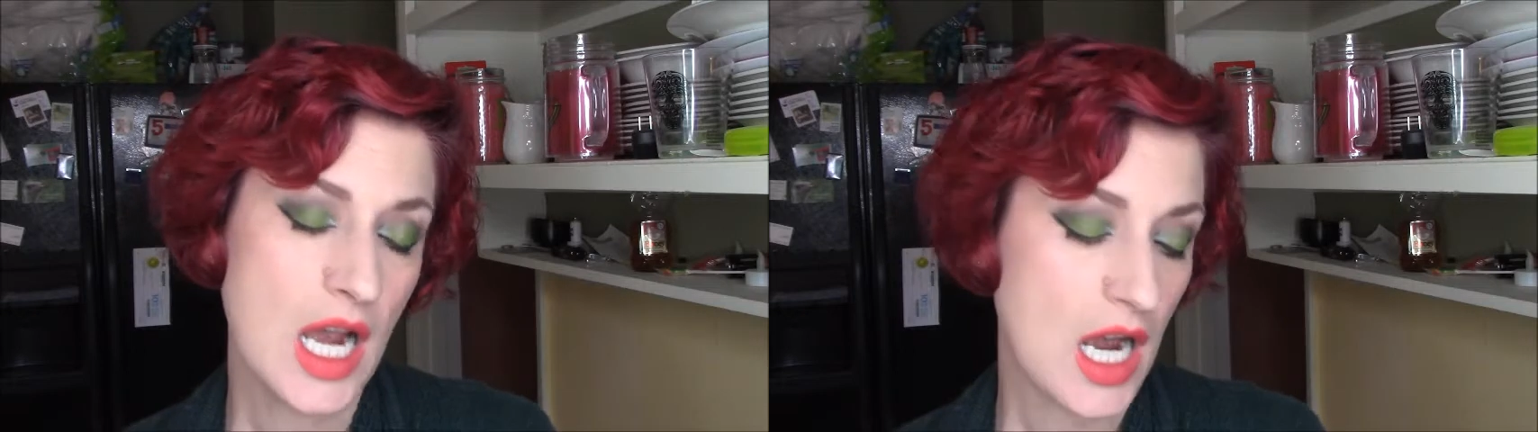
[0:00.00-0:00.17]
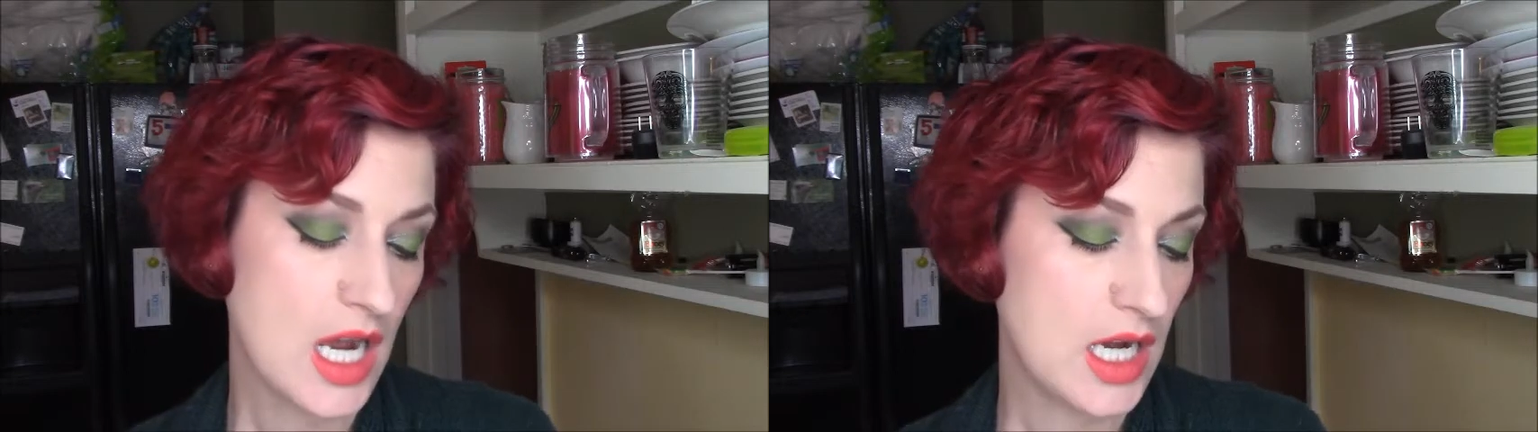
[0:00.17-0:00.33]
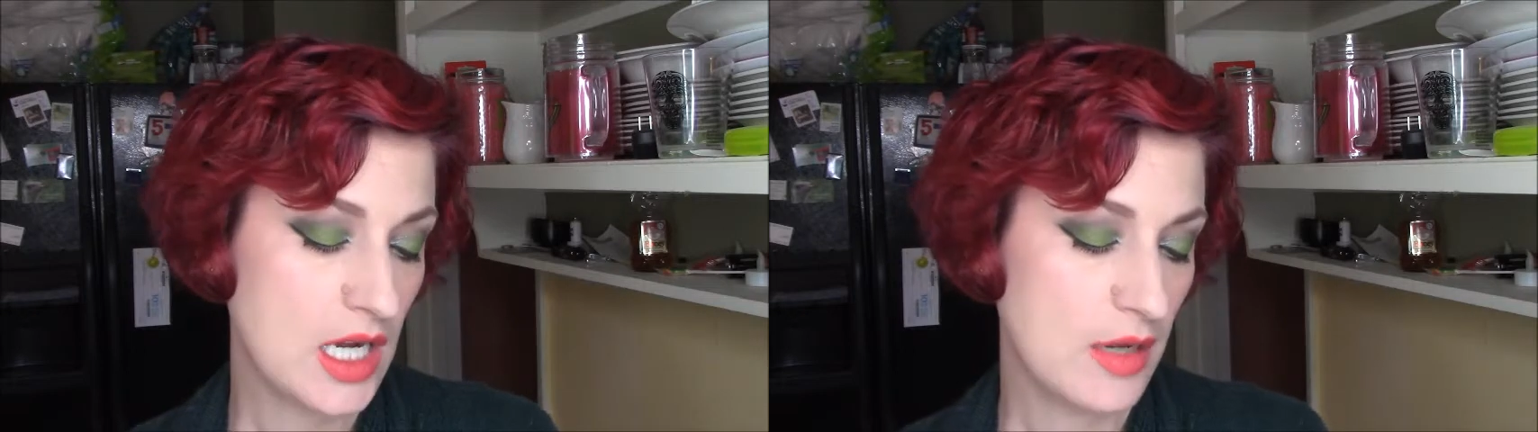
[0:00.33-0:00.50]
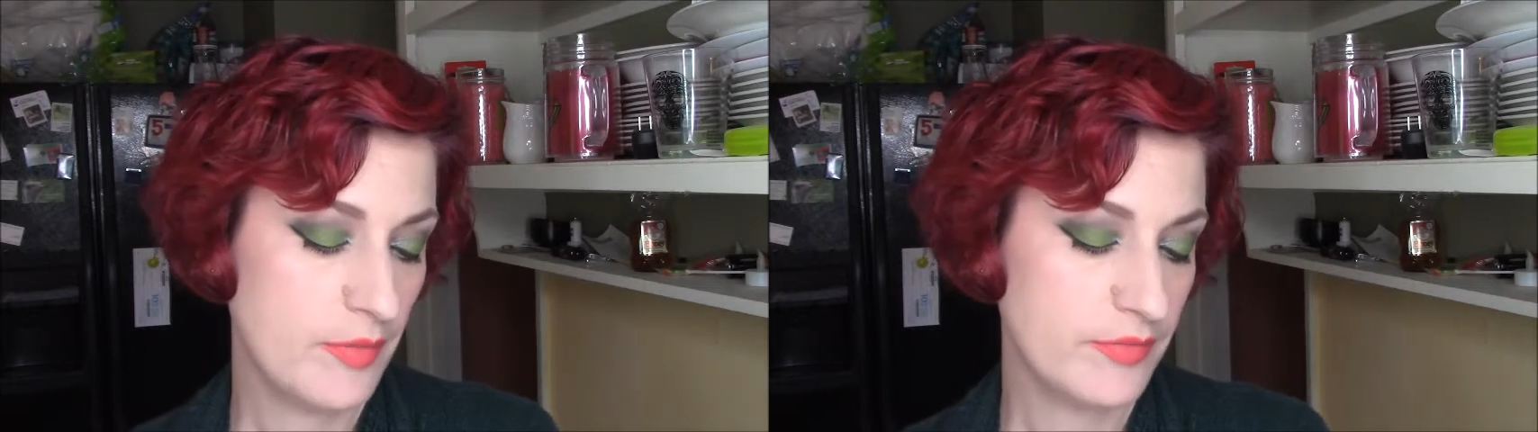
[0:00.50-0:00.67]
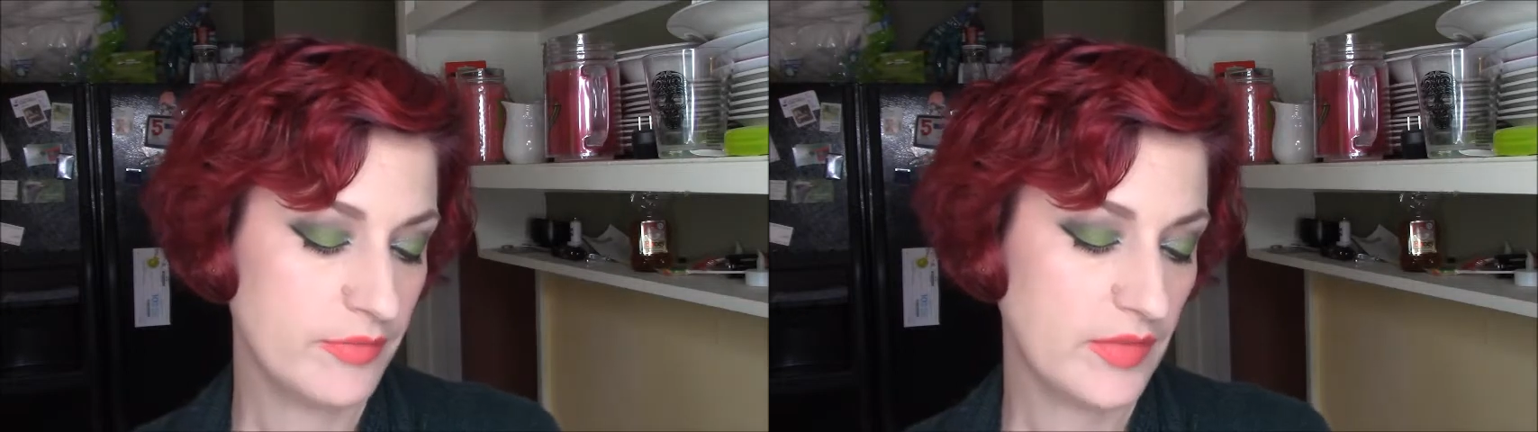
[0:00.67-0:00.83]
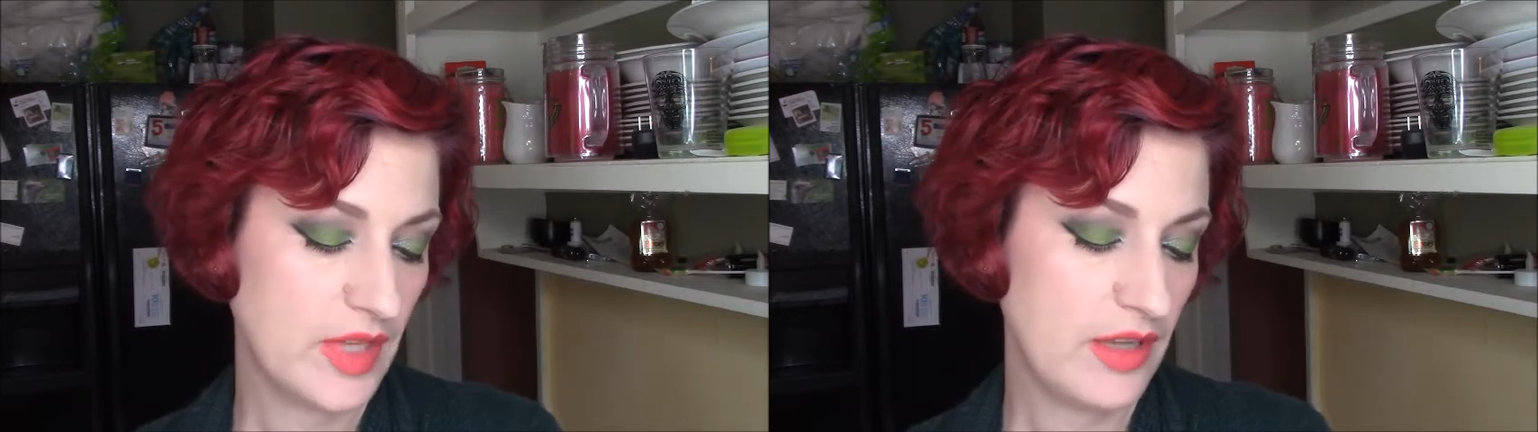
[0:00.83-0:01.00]

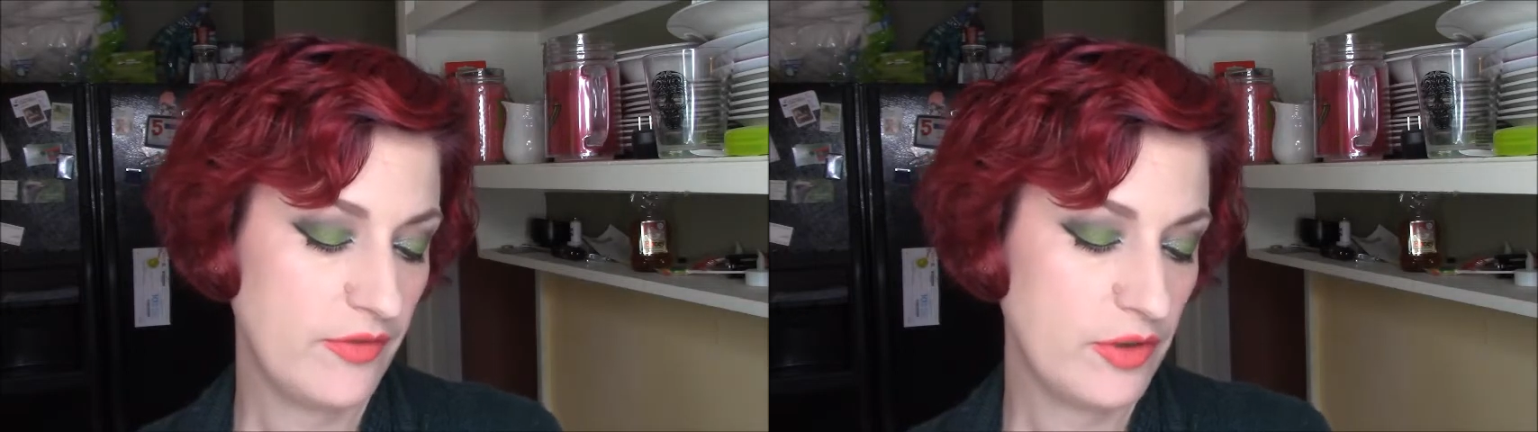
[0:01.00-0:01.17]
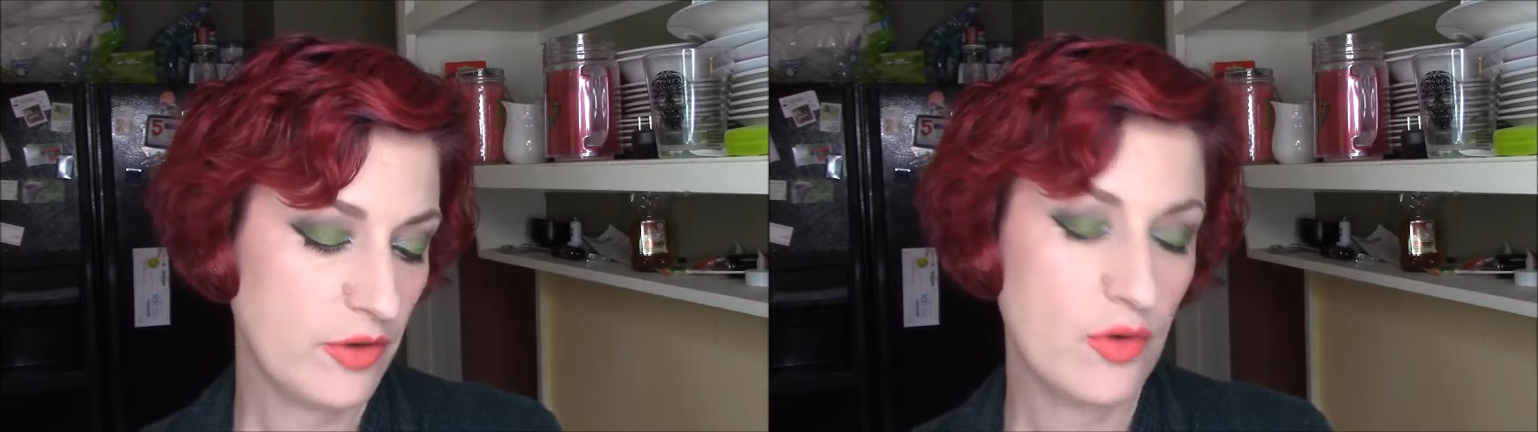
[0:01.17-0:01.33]
If you're